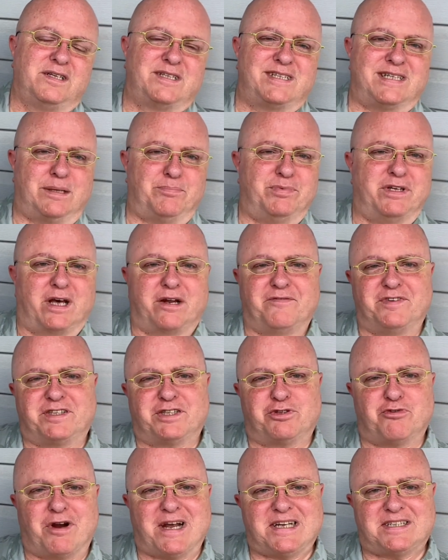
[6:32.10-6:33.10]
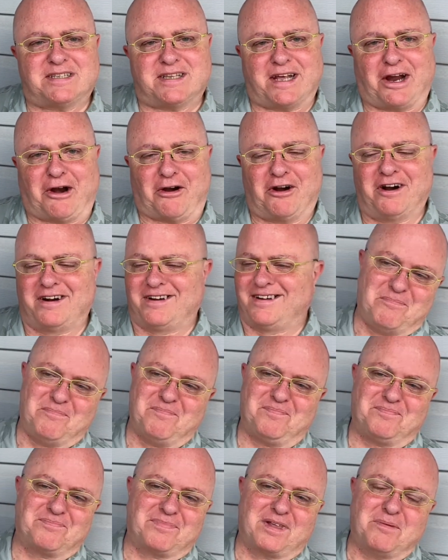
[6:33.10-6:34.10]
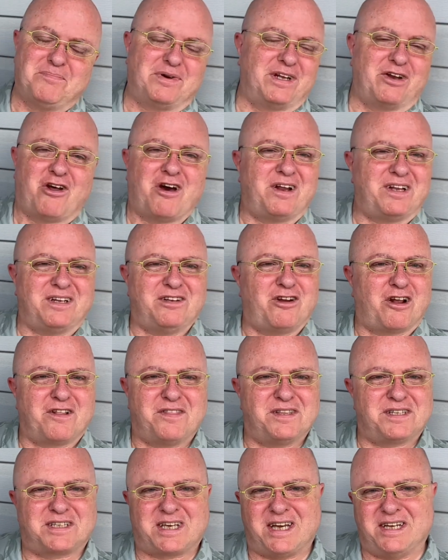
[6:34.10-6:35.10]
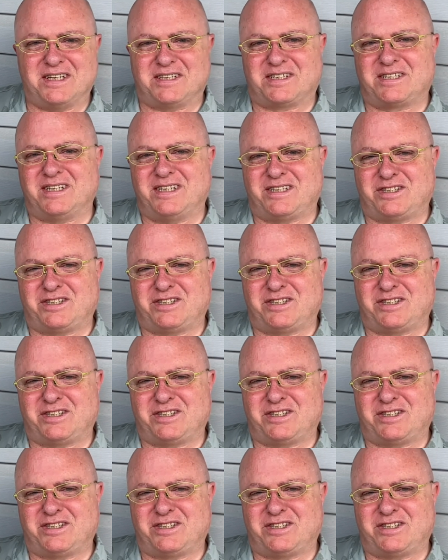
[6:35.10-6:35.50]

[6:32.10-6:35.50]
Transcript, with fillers: slipping out of its dress there. But not, not in this case.